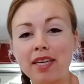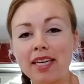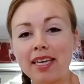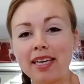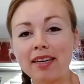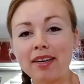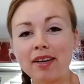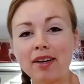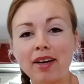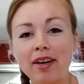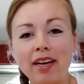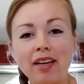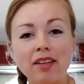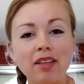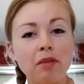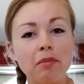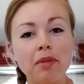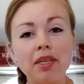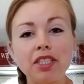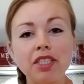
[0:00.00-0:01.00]
ear and a
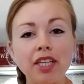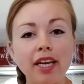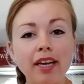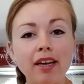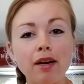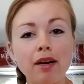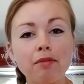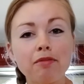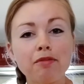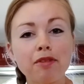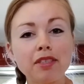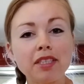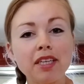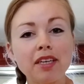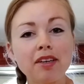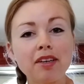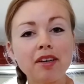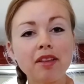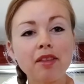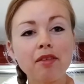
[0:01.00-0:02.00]
lemon shake-up for
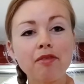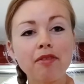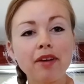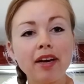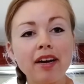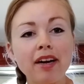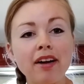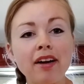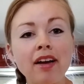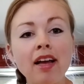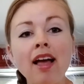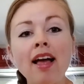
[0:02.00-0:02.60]
dinner at the fair?